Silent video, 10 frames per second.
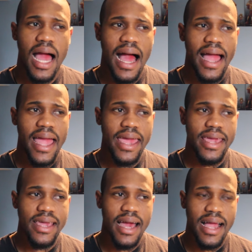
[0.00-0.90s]

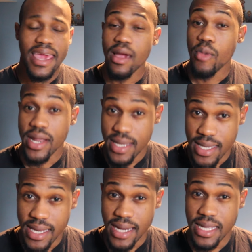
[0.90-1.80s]
I I can't wait to
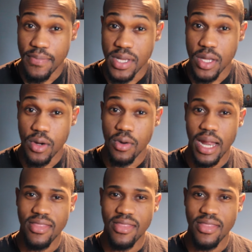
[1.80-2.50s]
see next episode.